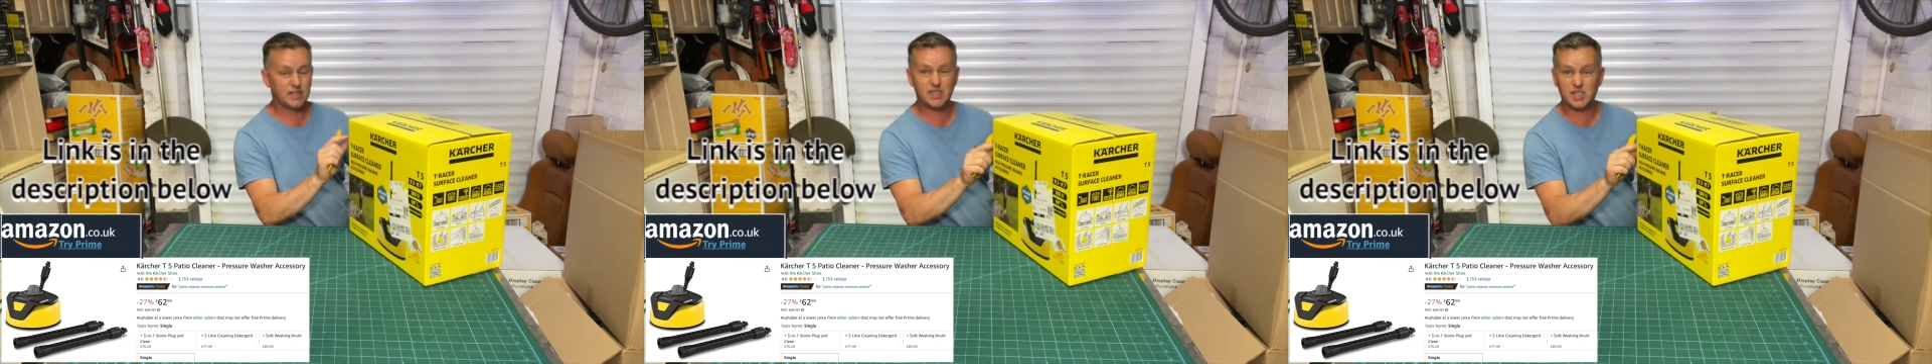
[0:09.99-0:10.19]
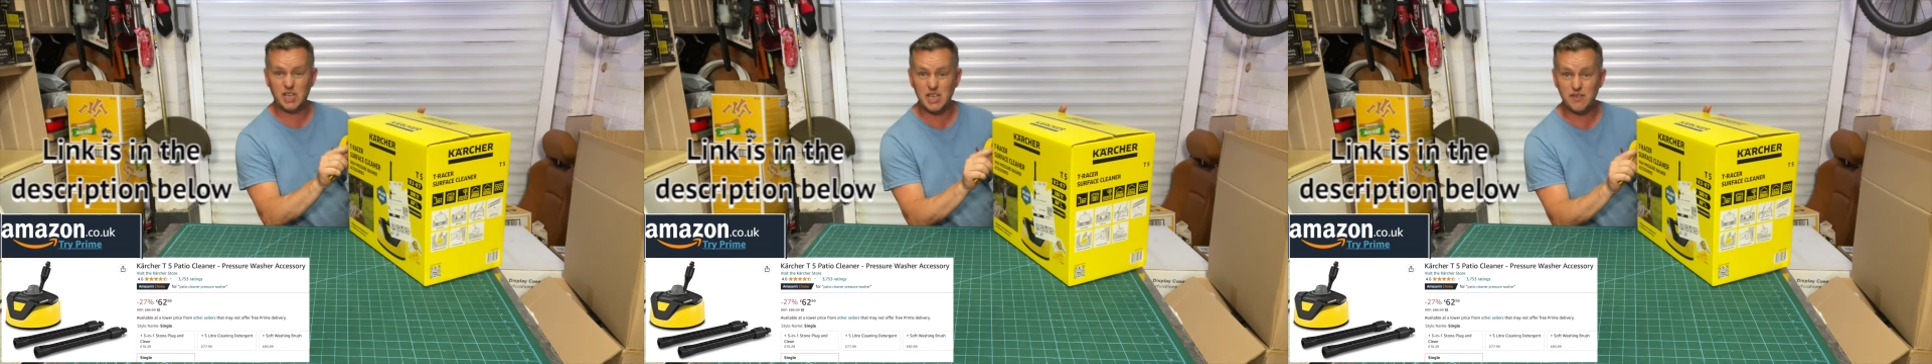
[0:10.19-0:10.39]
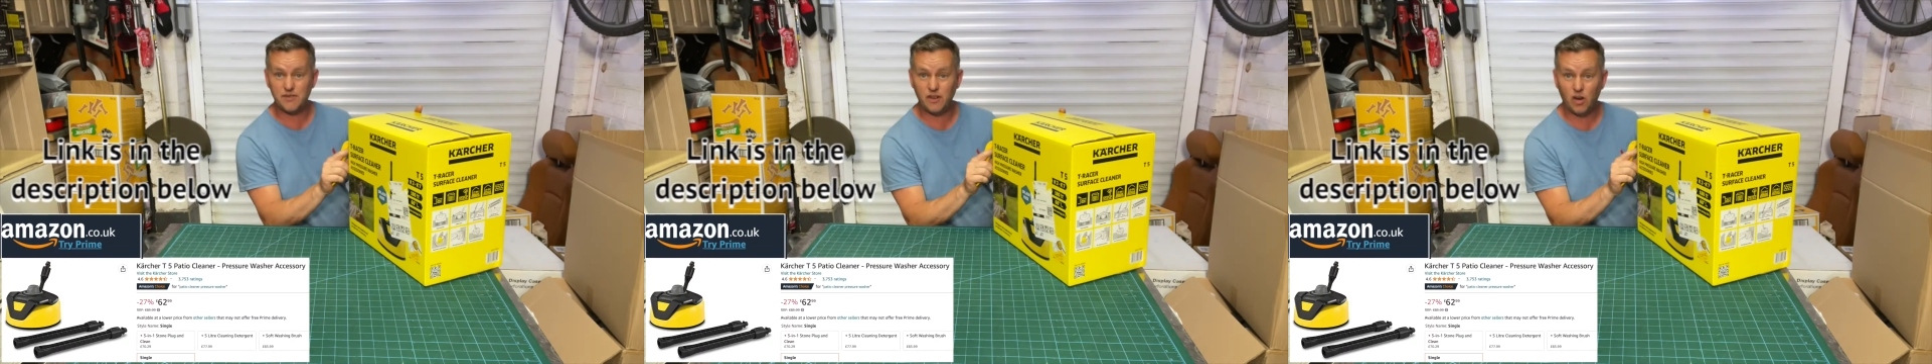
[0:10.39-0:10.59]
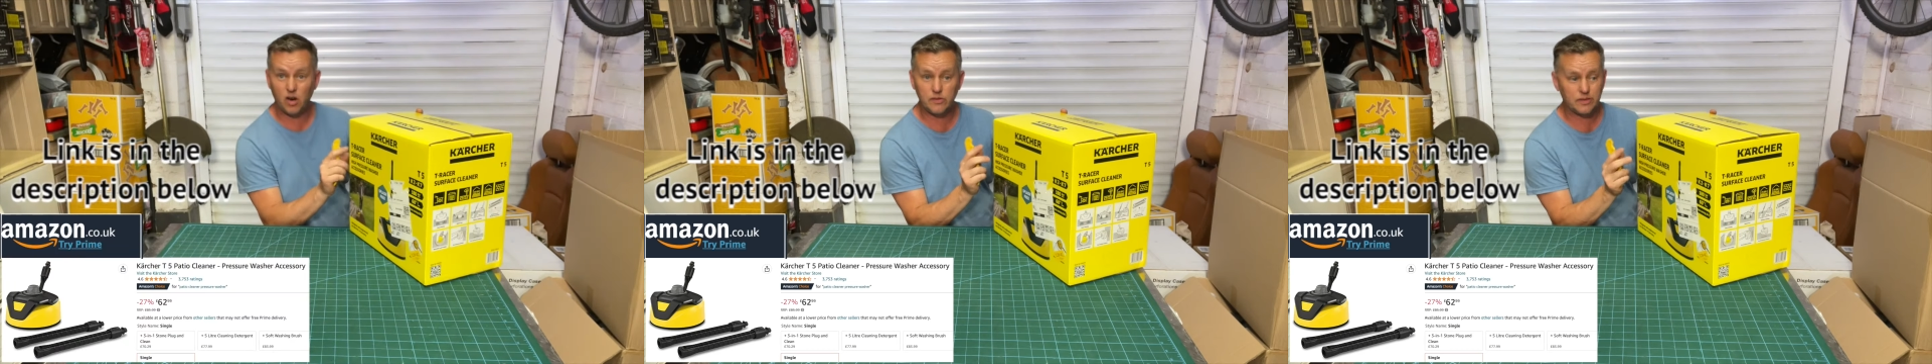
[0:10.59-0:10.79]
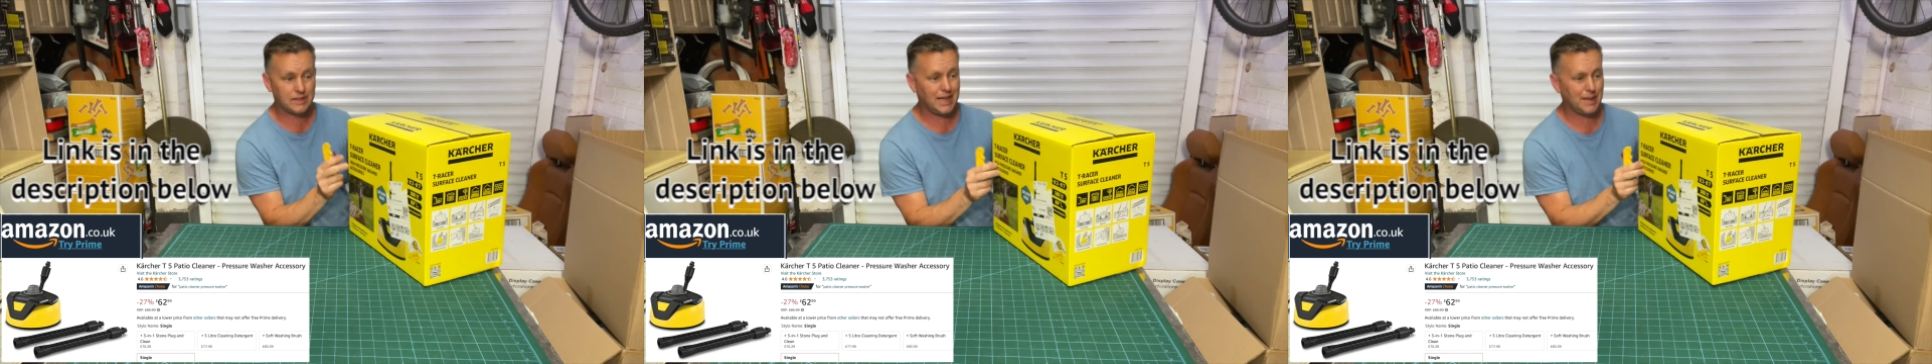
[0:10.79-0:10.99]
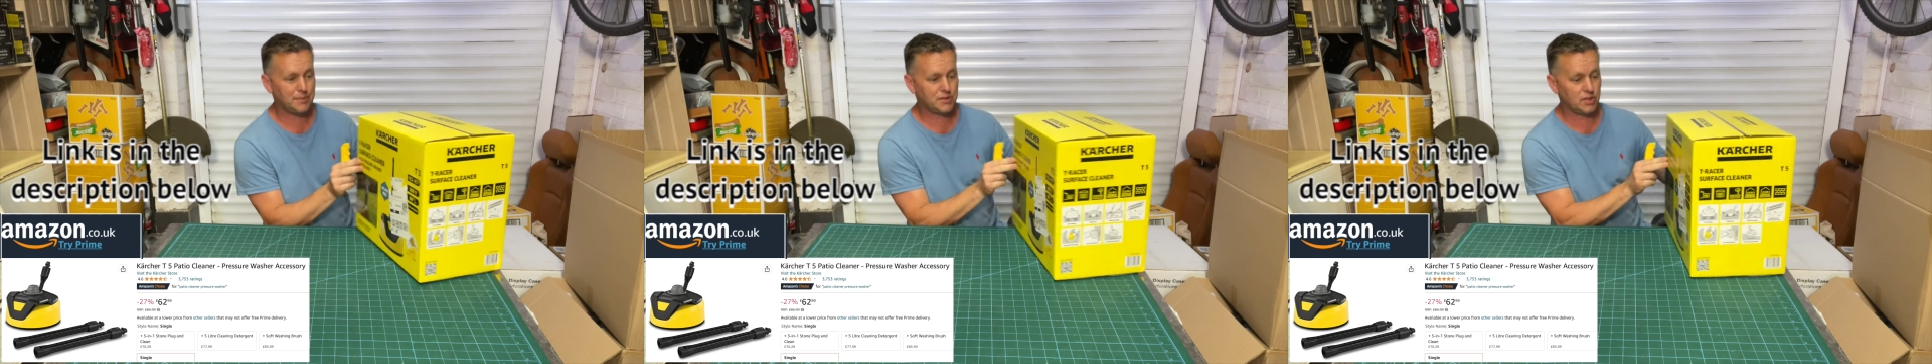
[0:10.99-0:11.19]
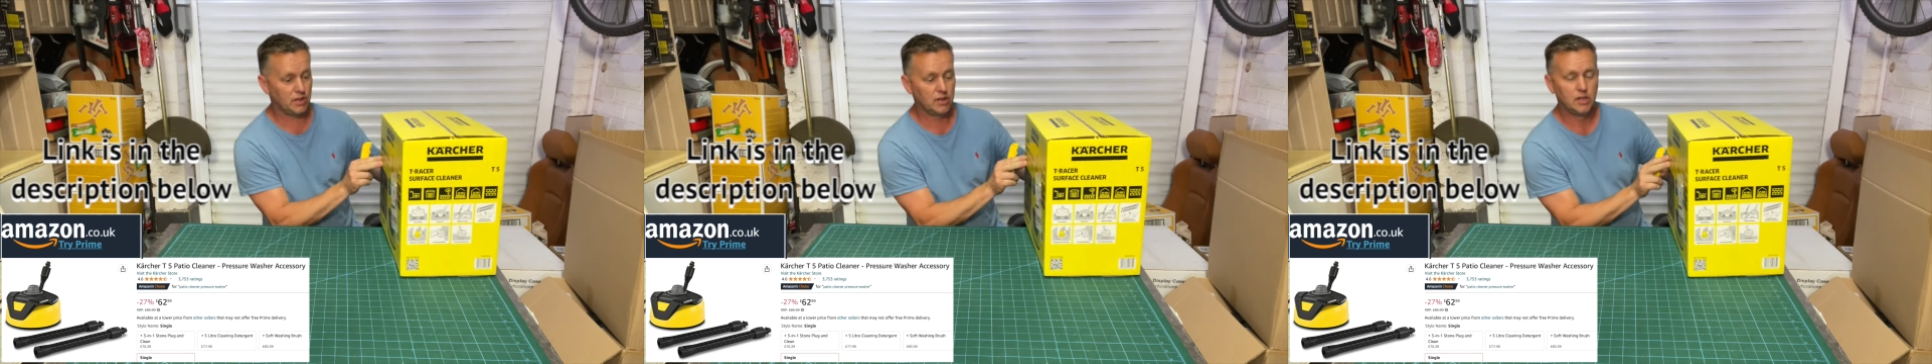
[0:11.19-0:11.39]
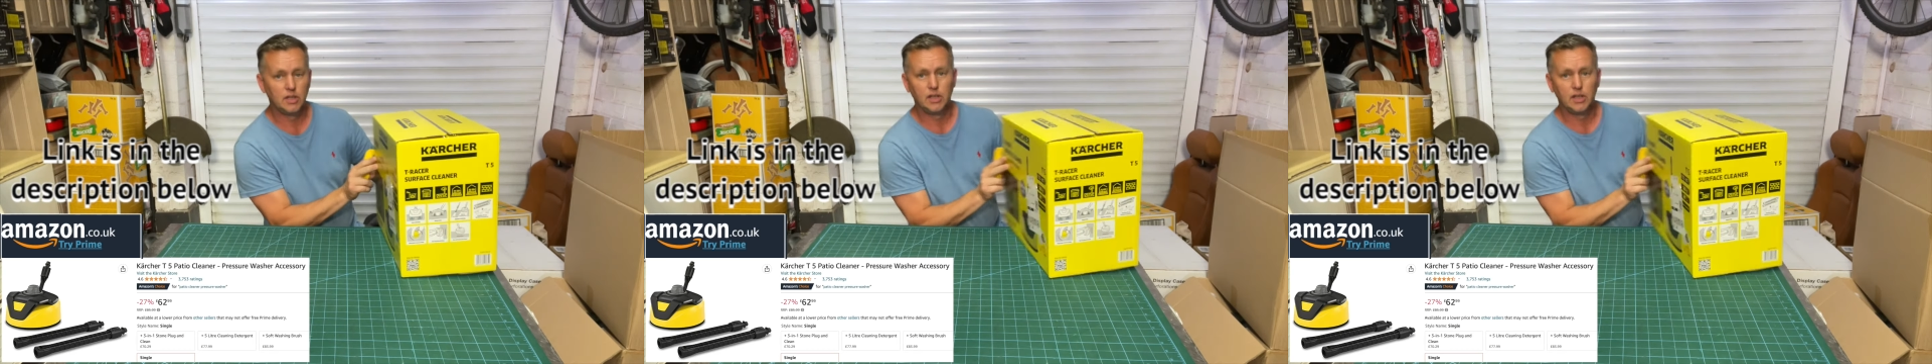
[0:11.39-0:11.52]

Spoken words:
T5 adapter